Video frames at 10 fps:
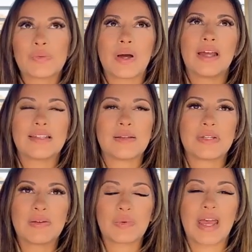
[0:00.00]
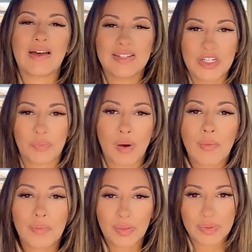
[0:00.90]
why sometimes we have such a
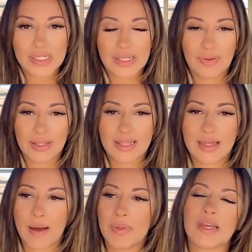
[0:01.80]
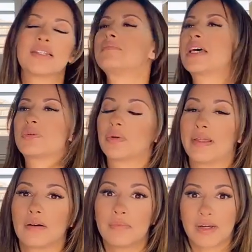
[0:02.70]
problem with receiving like that, because sometimes we're
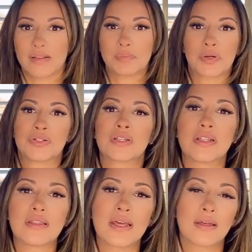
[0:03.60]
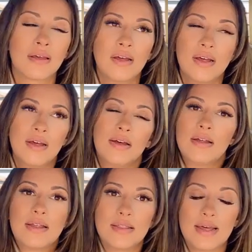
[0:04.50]
like, oh my God, this person's going to think
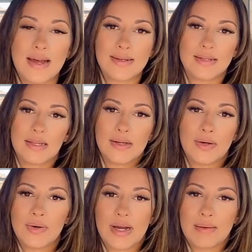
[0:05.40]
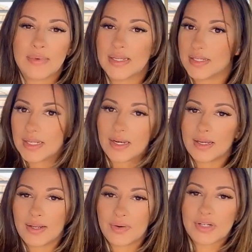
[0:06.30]
that, I'm
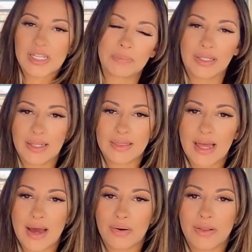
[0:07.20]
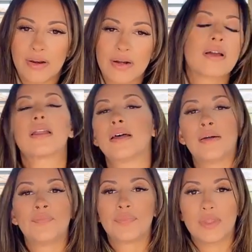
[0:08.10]
conceited or something like that. Or they're going
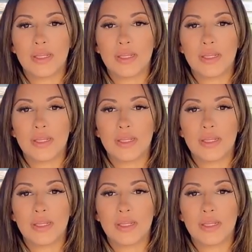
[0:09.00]
to,